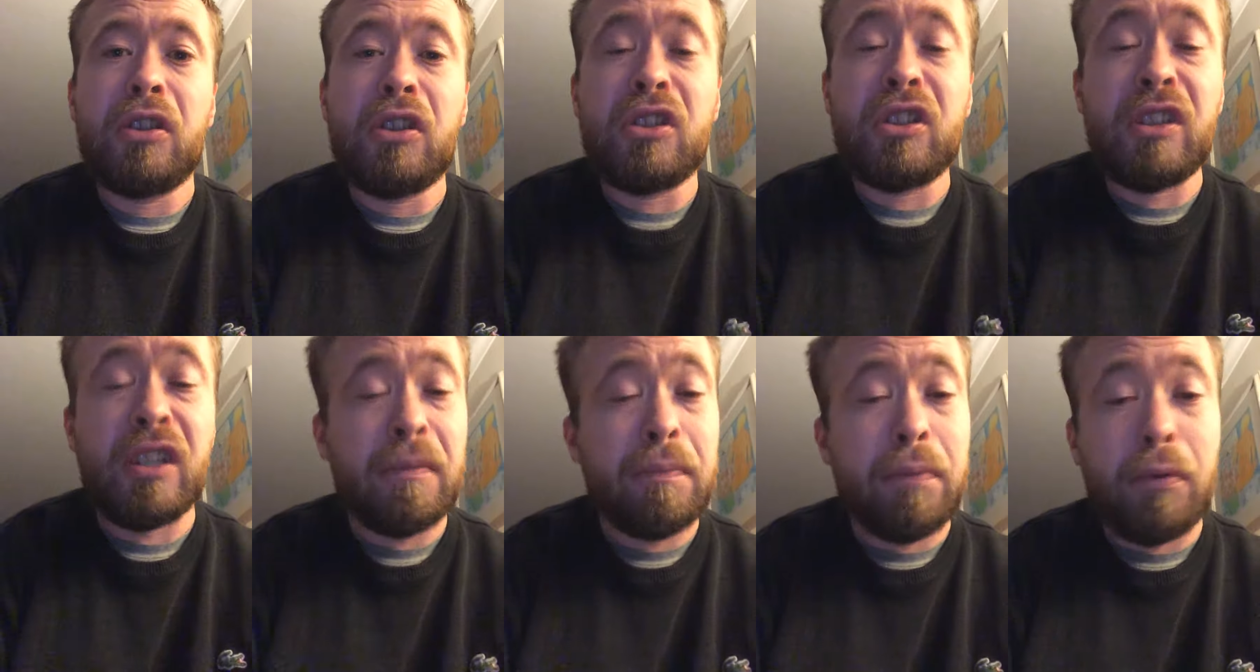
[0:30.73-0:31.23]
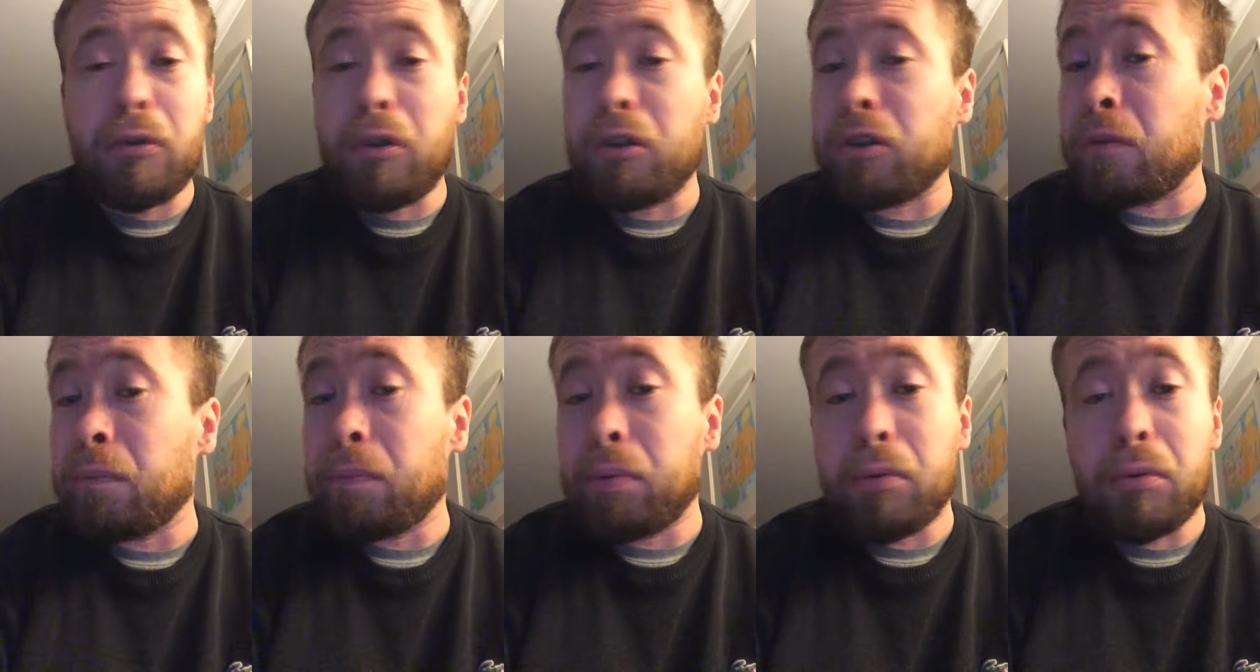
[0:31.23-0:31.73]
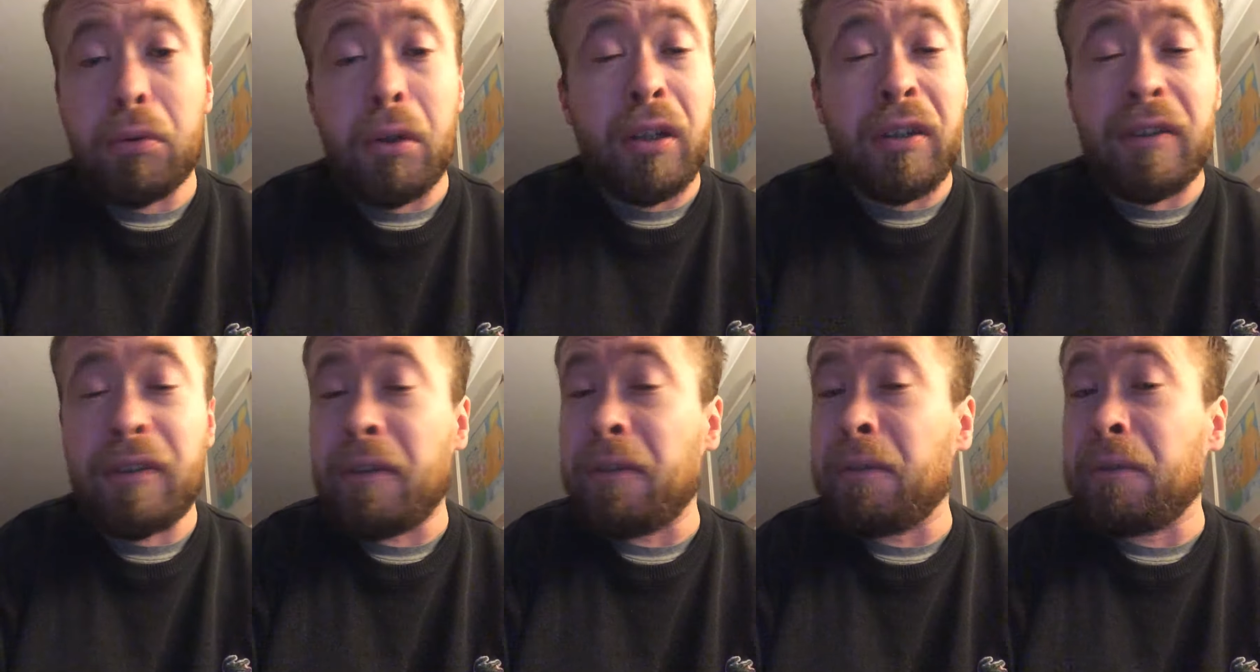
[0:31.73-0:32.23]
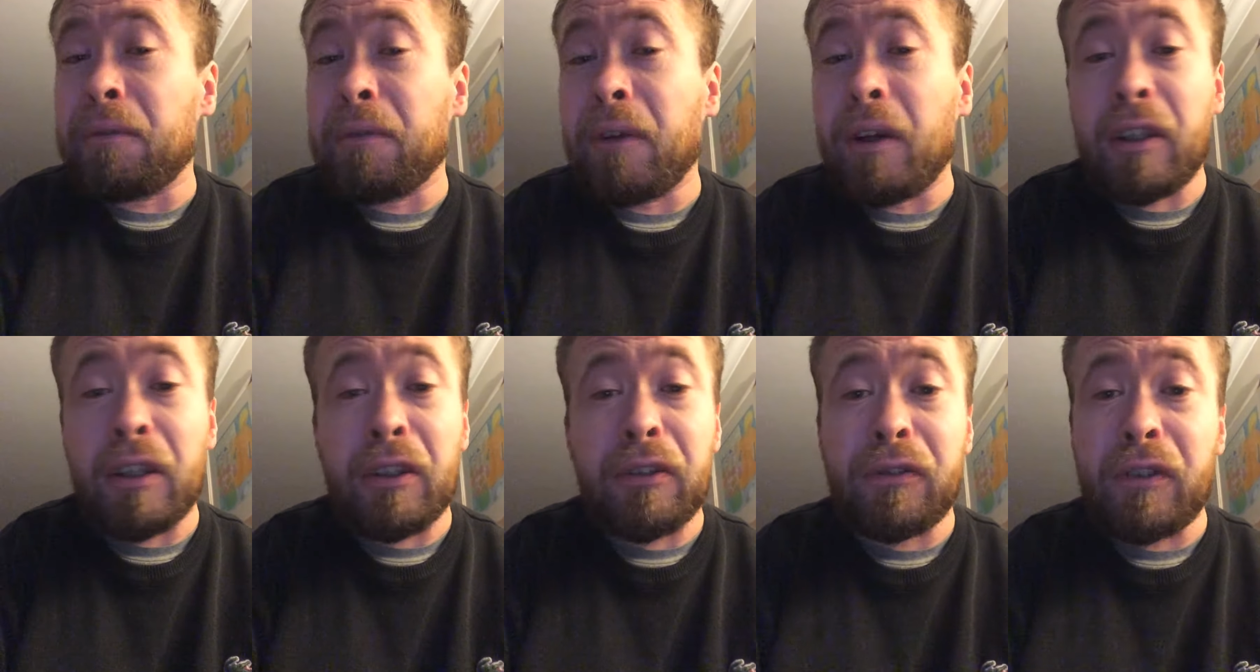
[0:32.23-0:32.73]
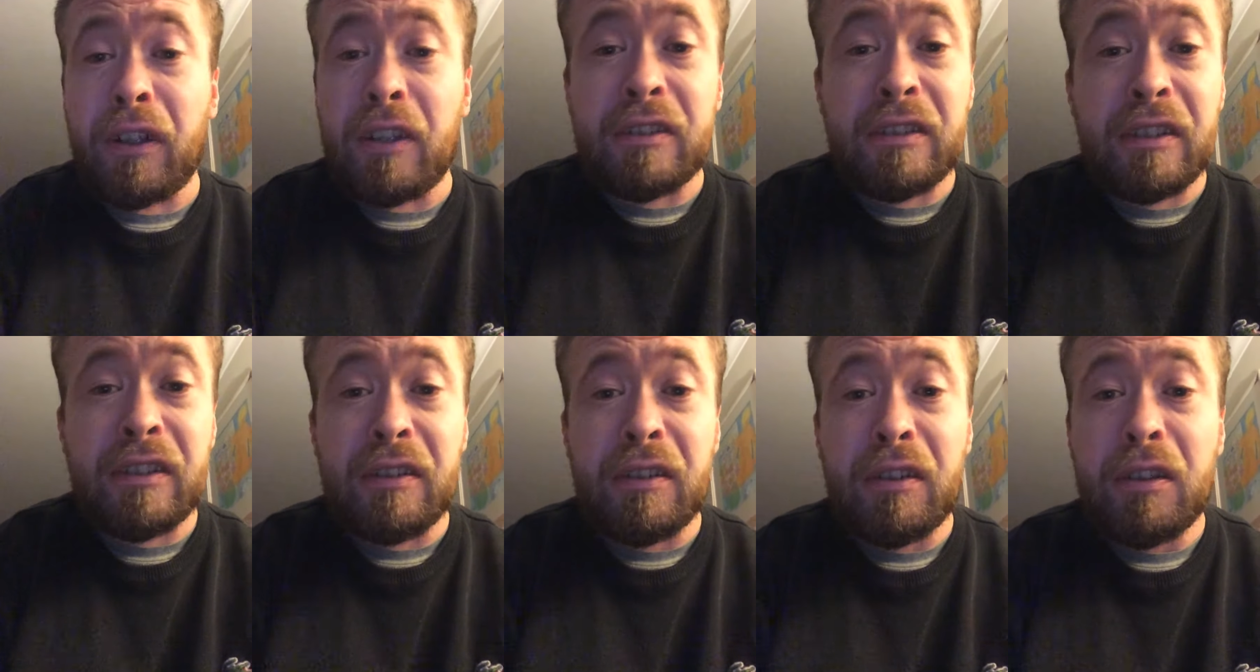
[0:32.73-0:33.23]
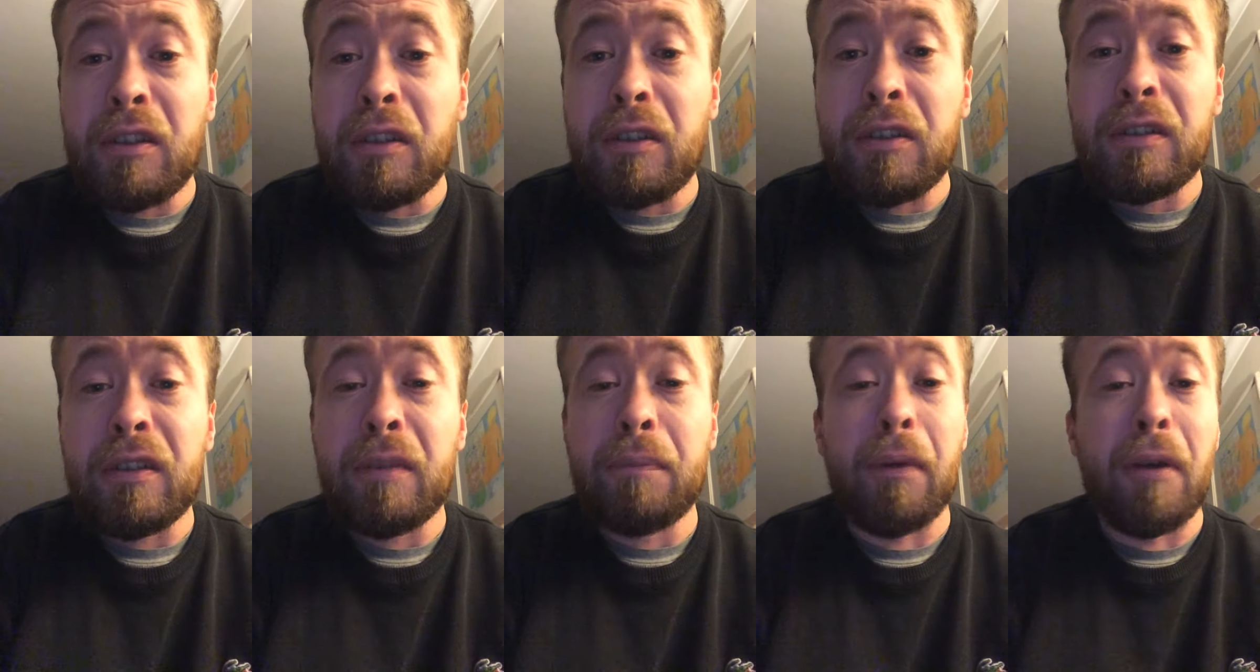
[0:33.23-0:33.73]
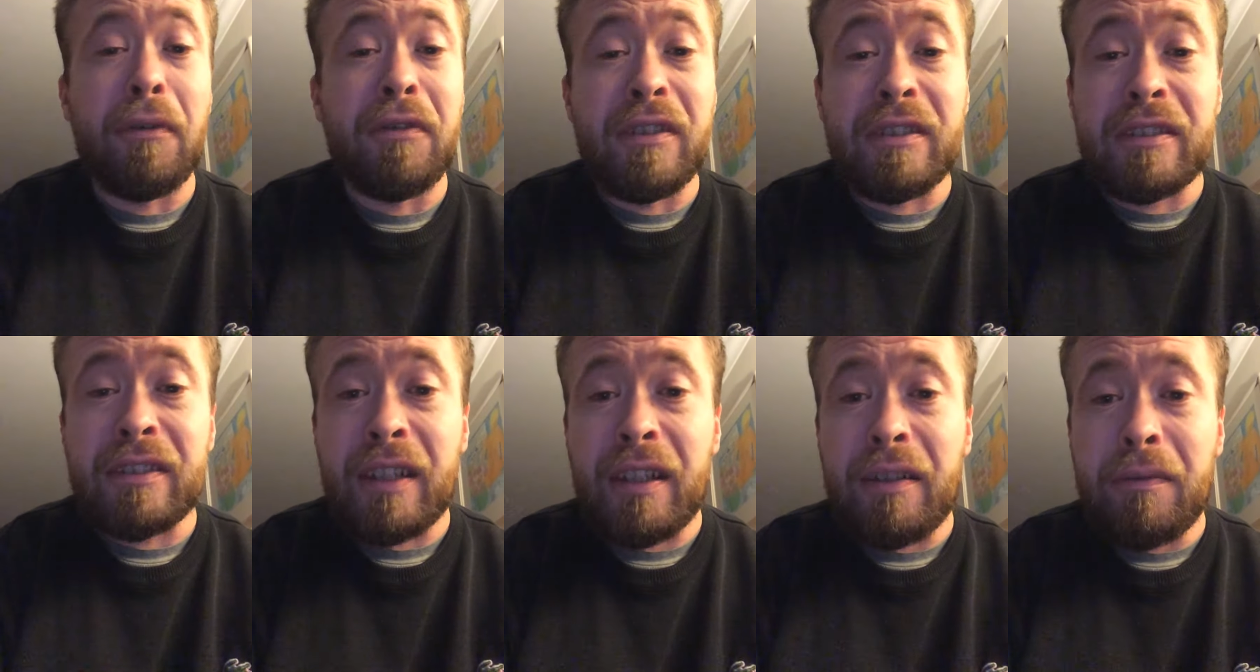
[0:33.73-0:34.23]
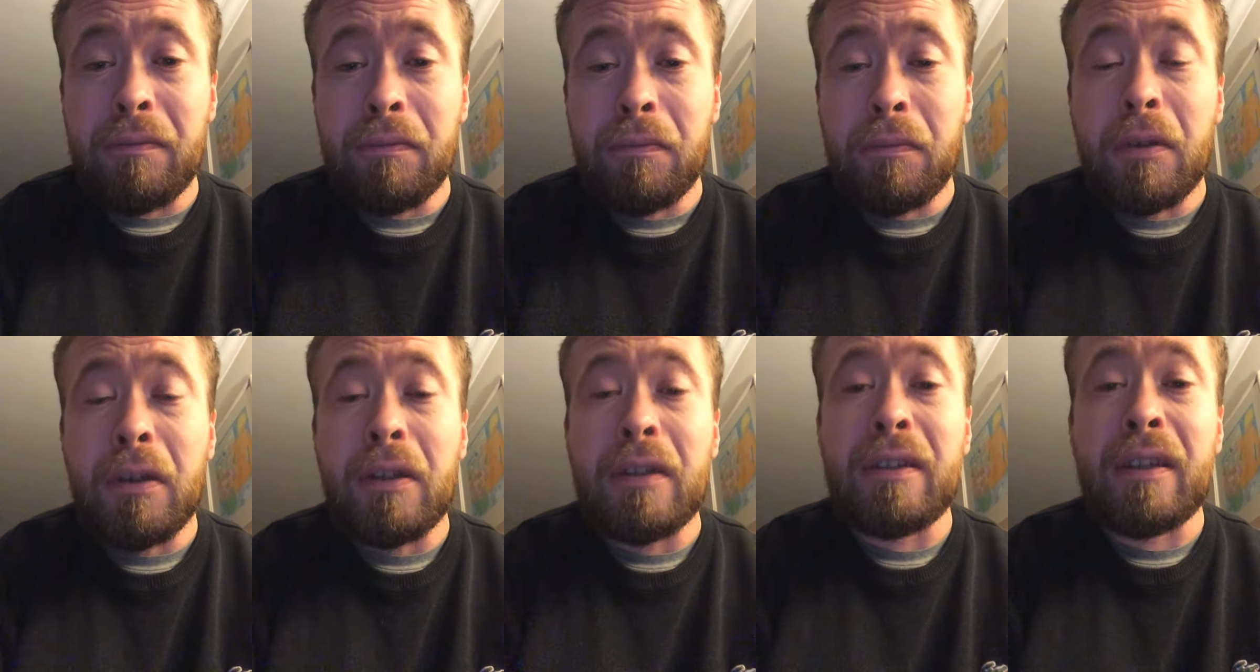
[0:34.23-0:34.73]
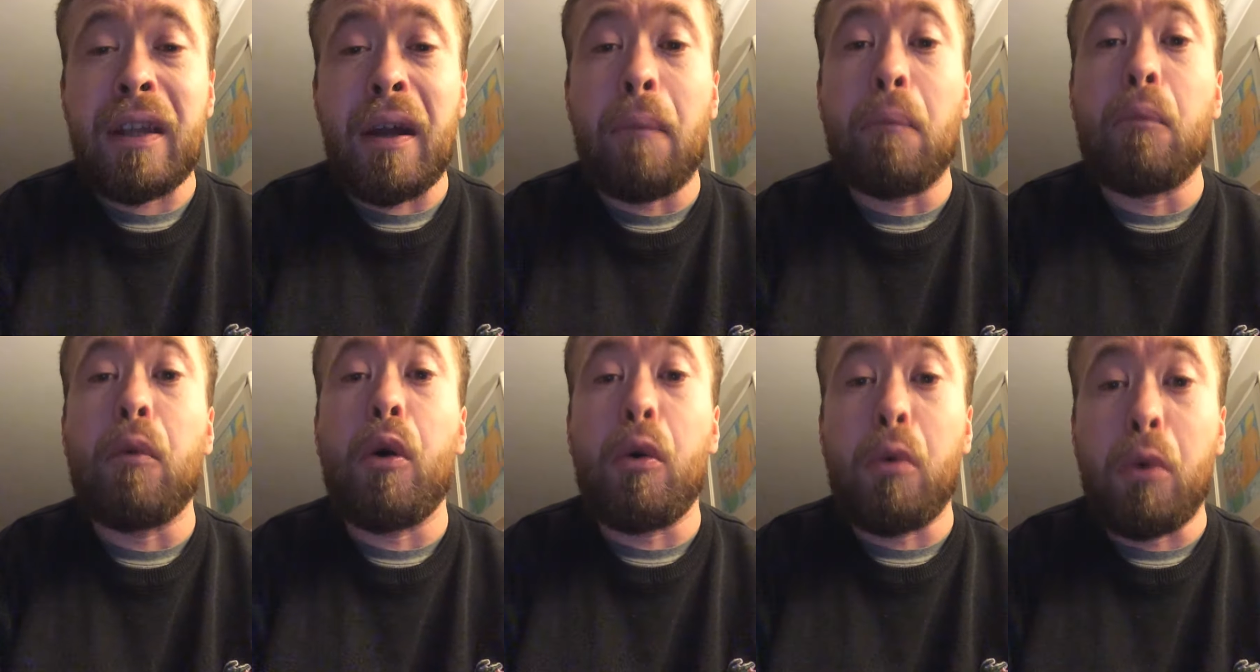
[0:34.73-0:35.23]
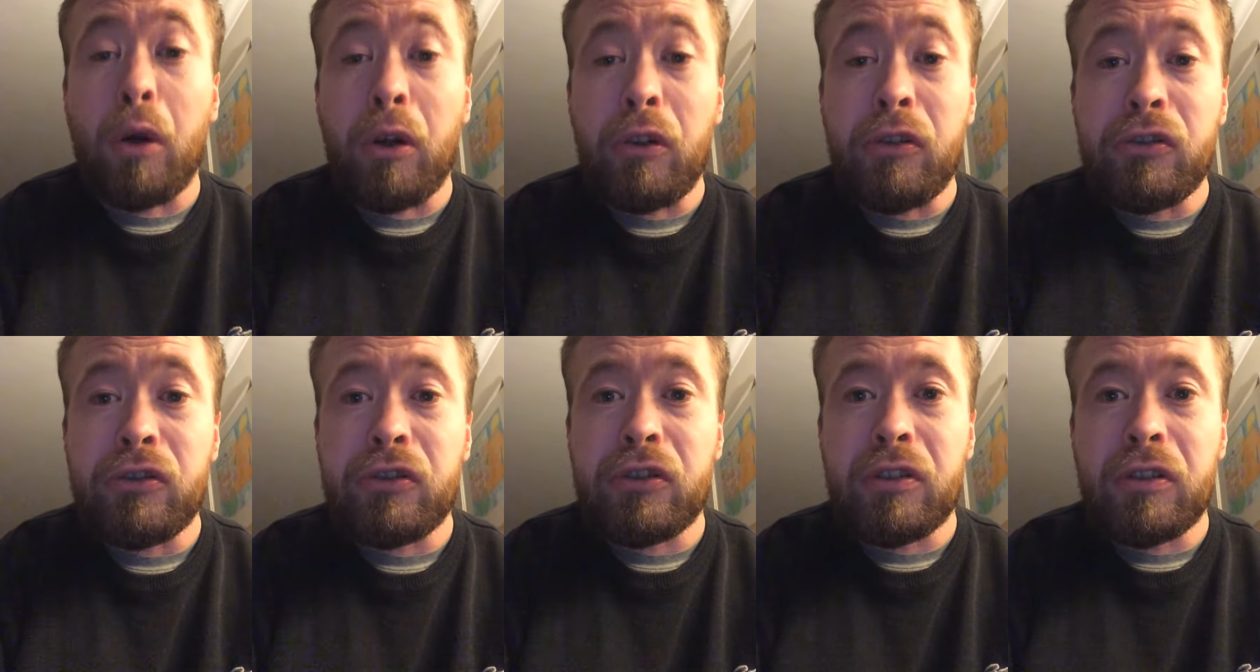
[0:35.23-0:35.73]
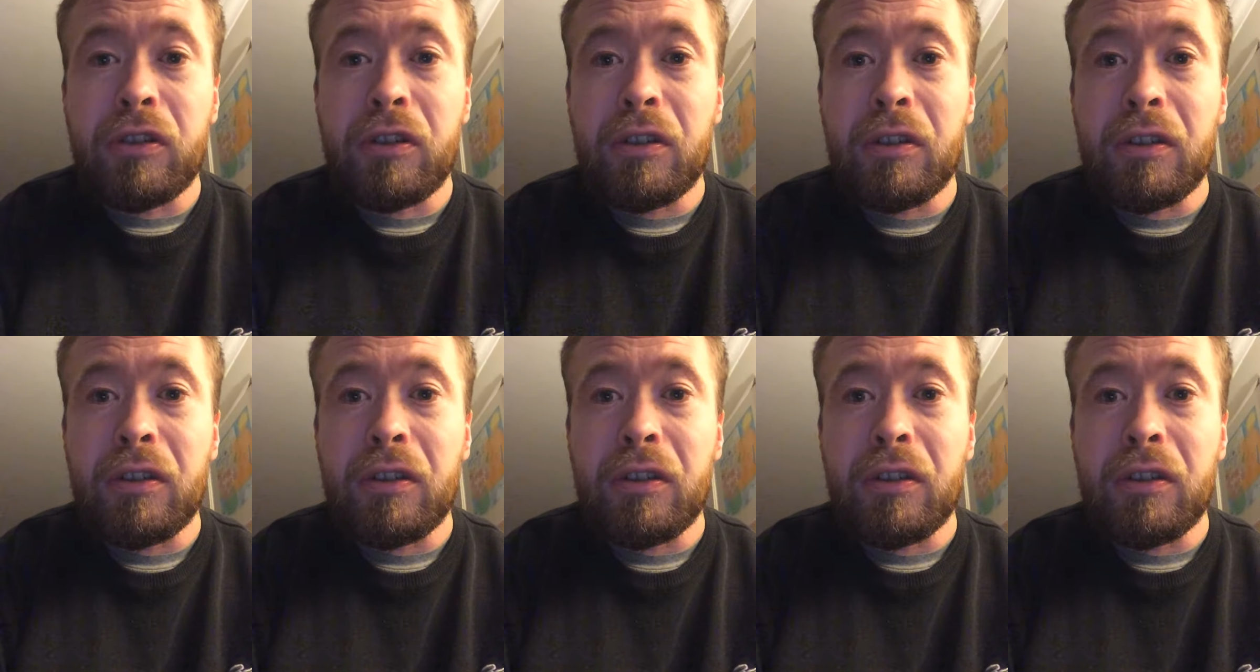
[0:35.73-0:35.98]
Jake Paul, Logan Paul, I don't know what the fuck he's fighting. Both the same. They are morons.